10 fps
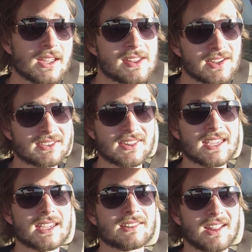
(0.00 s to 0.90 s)
This
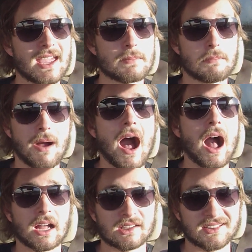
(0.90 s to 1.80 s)
thing is a
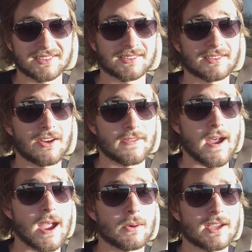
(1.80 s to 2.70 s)
box on the
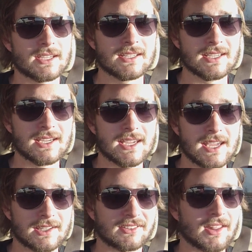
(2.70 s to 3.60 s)
highway.
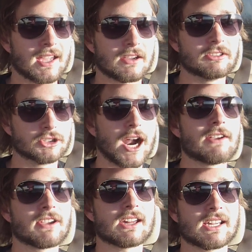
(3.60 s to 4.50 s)
It's like
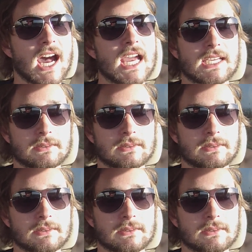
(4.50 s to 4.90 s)
driving a kite.